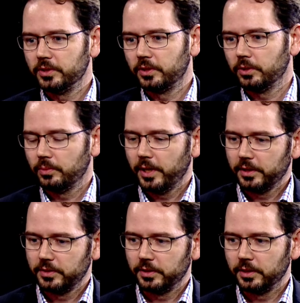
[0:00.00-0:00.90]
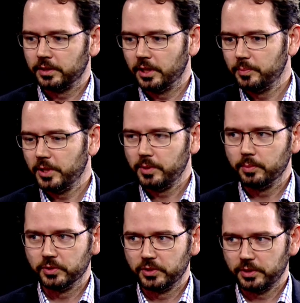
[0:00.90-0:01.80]
to correct and kind of update
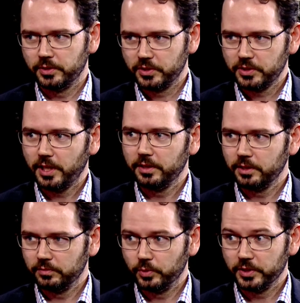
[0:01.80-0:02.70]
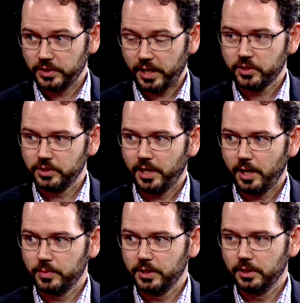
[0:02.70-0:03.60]
people's understanding of what's actually
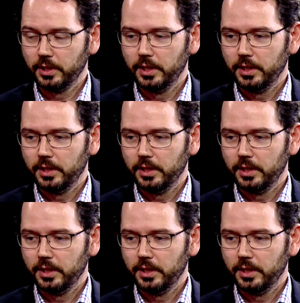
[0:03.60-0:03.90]
happening